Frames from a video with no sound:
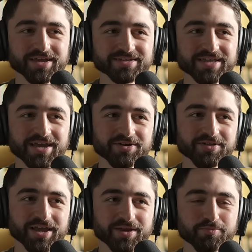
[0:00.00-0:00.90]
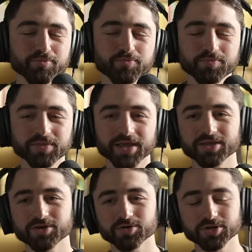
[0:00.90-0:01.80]
Like, is that your like,
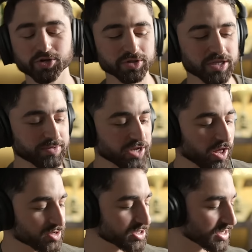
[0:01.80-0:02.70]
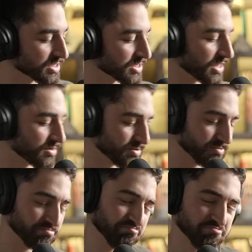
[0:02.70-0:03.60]
like your your lipidologist insight?
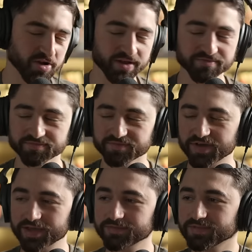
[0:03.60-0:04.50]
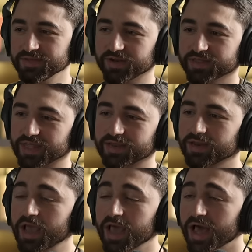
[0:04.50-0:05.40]
All right, fine. Leave it mm -hmm. like mm-hmm.
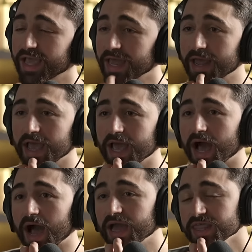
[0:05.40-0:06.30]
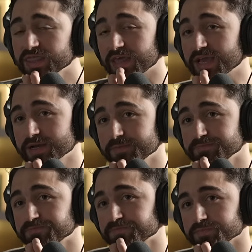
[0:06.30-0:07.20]
that. Again, I think
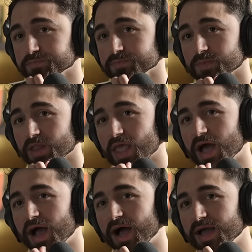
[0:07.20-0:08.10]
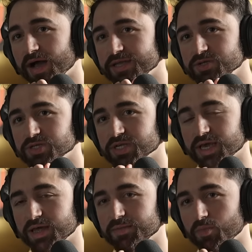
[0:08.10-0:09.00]
I, I used to
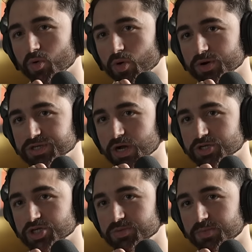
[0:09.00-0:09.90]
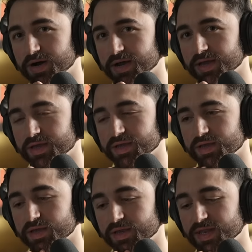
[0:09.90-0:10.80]
get more touched by
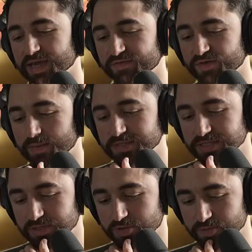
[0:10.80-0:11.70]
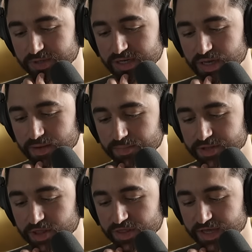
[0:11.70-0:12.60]
negative comments on social media,
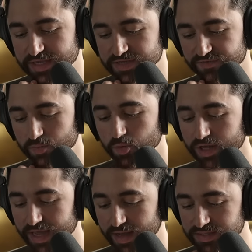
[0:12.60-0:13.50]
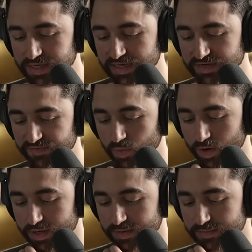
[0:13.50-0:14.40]
but the thing is, if you're putting out scientific
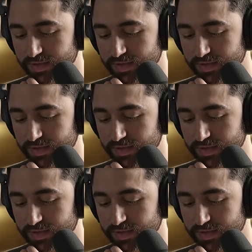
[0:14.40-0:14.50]
work,